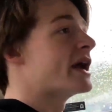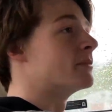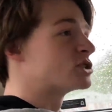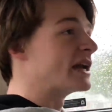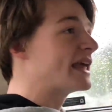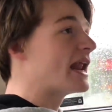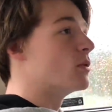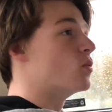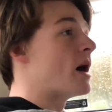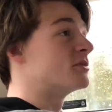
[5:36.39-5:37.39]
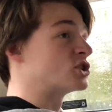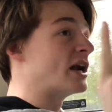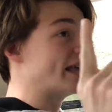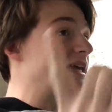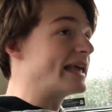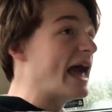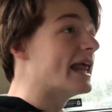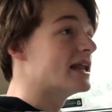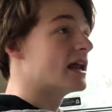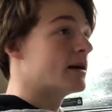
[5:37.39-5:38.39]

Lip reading: and I'm trying to get it. I'm trying to get it.